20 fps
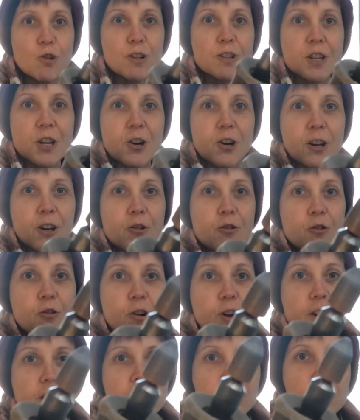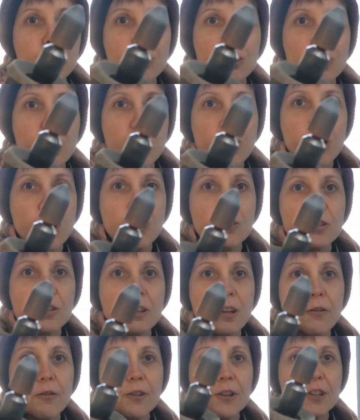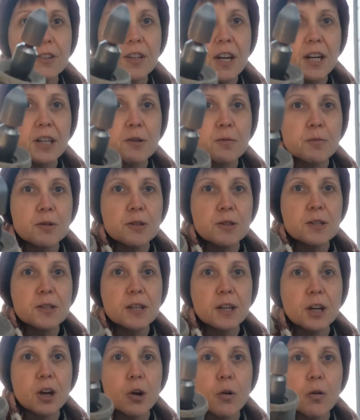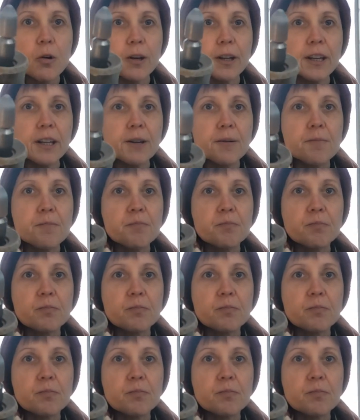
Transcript: It's got a little grind. It's got lots of different attachments that go on it.